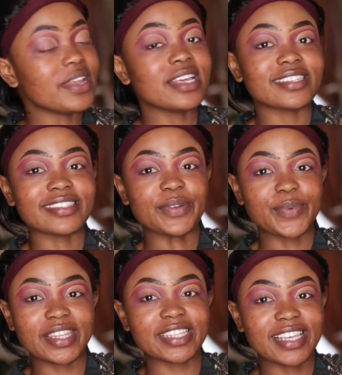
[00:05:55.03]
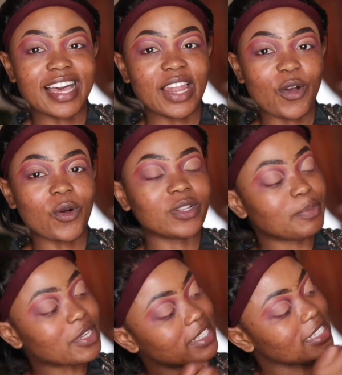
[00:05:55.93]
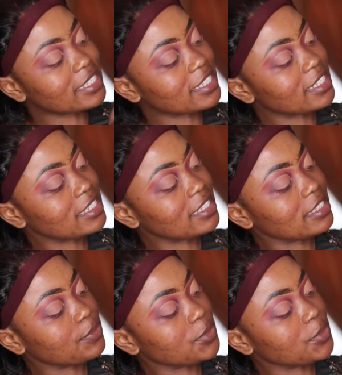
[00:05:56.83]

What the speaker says: want to start with this color called Persistence,